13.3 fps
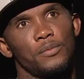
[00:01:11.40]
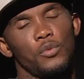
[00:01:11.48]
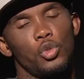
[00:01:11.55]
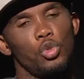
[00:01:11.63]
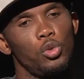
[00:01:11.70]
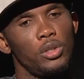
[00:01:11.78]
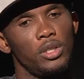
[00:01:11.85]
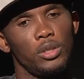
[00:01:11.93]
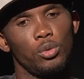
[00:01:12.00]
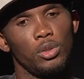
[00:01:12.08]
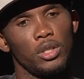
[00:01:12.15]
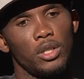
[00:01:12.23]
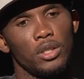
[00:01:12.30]
Jouer dans tous
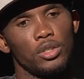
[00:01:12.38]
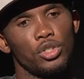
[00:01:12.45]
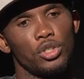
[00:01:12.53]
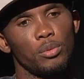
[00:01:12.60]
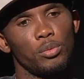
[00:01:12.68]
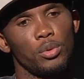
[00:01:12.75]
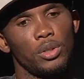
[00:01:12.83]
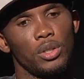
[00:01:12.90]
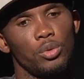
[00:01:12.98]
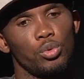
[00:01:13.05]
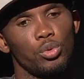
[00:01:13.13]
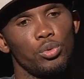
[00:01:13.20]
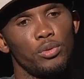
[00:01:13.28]
les grands championnats a
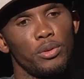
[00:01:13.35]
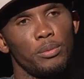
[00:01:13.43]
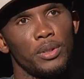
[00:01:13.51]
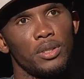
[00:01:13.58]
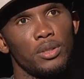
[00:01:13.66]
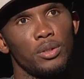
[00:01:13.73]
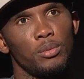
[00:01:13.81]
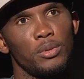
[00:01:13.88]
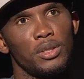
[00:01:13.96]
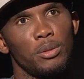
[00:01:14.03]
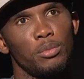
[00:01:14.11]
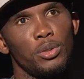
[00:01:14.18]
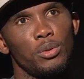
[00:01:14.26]
toujours fait partie de mes
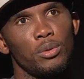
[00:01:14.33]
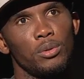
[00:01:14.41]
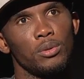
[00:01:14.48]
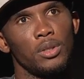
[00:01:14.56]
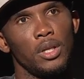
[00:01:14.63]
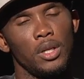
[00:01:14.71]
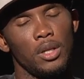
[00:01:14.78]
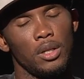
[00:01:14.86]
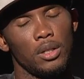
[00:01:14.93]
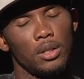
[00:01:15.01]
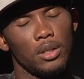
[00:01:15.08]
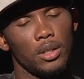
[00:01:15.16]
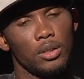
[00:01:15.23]
ambitions.
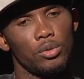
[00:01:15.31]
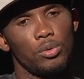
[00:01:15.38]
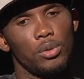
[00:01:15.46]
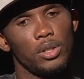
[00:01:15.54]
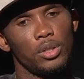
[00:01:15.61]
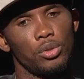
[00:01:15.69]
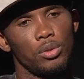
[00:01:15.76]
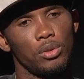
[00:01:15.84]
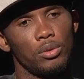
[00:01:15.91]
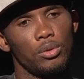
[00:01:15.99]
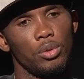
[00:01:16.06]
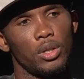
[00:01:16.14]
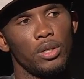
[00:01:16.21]
Playing each and
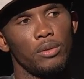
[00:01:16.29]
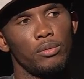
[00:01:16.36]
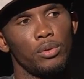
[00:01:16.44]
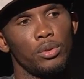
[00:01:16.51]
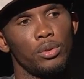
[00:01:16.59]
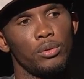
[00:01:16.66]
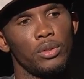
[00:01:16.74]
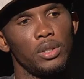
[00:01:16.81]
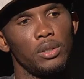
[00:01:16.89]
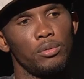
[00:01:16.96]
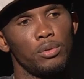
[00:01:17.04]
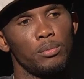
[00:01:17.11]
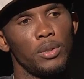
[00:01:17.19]
every big
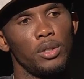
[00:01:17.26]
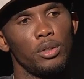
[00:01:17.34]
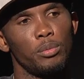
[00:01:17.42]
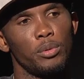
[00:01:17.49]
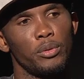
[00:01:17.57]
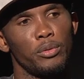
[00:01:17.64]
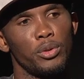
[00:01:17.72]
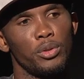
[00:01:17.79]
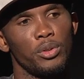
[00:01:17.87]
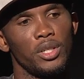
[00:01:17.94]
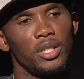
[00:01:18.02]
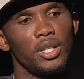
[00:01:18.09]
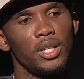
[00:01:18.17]
championship
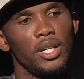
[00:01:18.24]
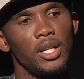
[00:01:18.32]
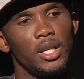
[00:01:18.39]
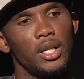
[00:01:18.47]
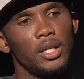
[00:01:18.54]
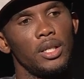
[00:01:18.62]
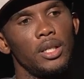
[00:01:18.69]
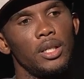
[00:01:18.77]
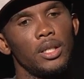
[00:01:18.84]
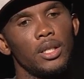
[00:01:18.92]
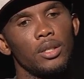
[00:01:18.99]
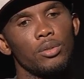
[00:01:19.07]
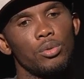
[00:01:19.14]
has always been
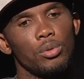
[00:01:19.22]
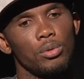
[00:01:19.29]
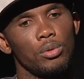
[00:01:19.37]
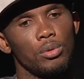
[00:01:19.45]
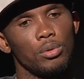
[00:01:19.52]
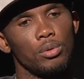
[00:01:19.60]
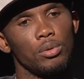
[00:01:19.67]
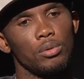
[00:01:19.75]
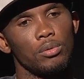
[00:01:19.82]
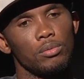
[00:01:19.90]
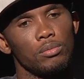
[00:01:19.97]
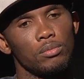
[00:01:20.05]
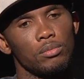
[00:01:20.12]
part of my
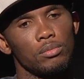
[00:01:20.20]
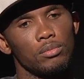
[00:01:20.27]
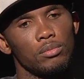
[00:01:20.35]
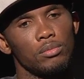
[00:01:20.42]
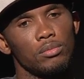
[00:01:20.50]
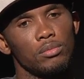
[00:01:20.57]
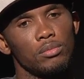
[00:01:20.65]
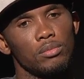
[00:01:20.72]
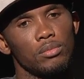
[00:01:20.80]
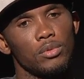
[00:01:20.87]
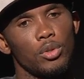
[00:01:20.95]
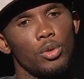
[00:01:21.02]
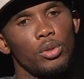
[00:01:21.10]
ambition.
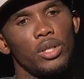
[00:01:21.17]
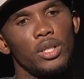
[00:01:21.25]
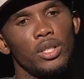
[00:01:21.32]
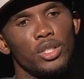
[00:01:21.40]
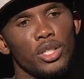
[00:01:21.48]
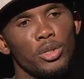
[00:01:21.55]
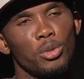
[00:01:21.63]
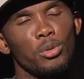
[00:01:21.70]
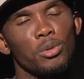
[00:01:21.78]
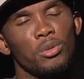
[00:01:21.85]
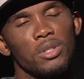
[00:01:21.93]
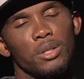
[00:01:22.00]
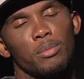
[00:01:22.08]
When you're young,
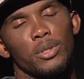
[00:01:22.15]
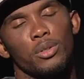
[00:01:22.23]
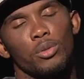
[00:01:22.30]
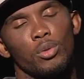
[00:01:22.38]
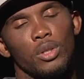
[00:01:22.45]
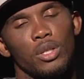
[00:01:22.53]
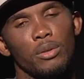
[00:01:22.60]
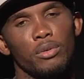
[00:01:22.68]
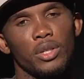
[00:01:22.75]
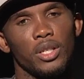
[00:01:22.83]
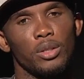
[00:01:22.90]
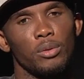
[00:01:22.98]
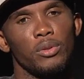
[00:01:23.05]
you
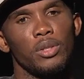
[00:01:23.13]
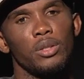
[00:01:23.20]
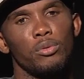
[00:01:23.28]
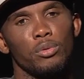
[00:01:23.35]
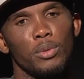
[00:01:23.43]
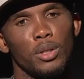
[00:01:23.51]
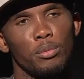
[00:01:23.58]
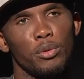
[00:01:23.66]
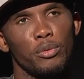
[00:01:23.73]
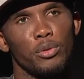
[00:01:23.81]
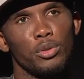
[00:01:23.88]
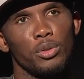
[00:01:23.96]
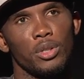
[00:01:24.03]
dream about
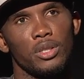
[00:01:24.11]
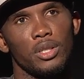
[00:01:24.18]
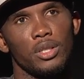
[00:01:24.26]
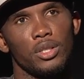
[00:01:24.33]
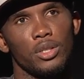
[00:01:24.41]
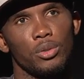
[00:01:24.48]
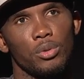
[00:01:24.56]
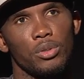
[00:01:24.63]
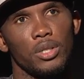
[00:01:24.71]
becoming a footballer.